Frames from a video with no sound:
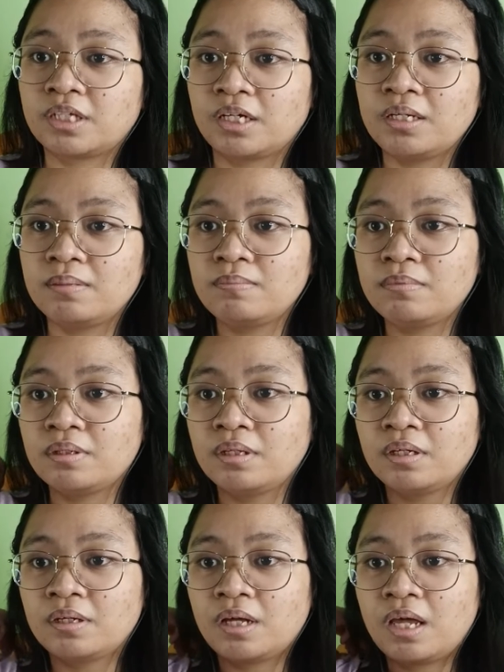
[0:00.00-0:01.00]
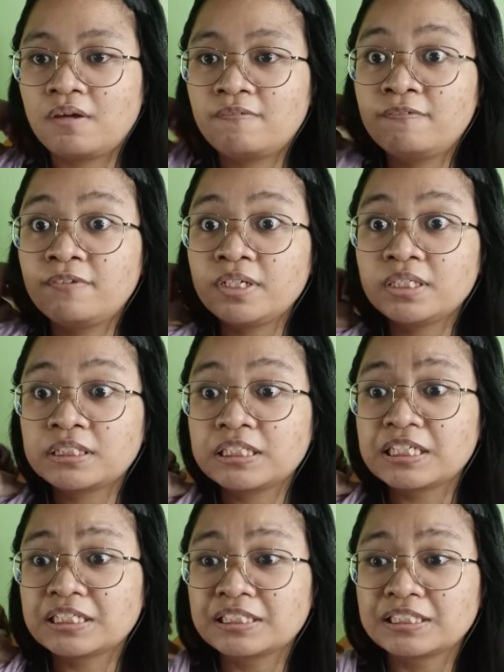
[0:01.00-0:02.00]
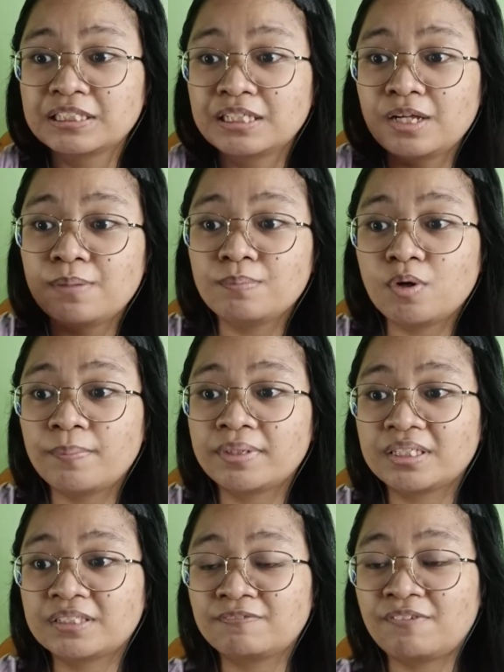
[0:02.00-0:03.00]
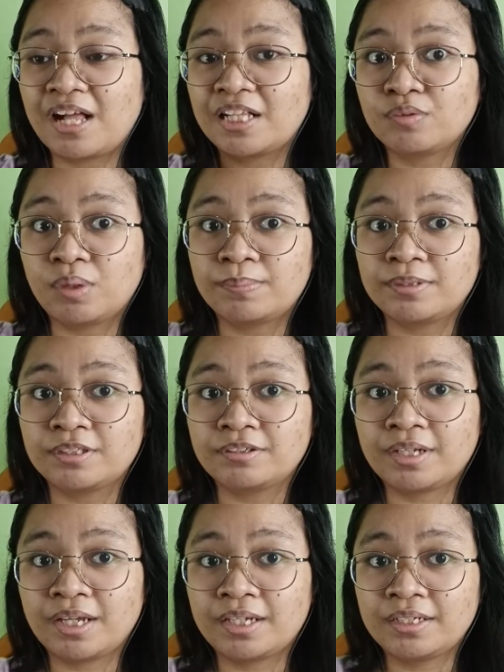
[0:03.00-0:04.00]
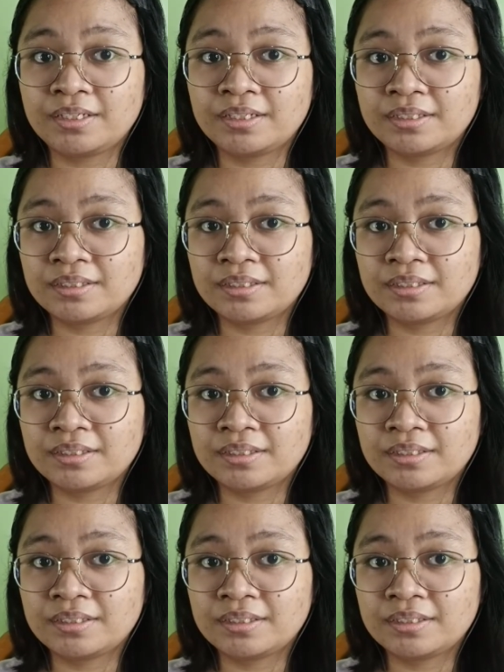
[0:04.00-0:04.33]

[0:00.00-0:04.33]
time. Every single moment is valuable, okay?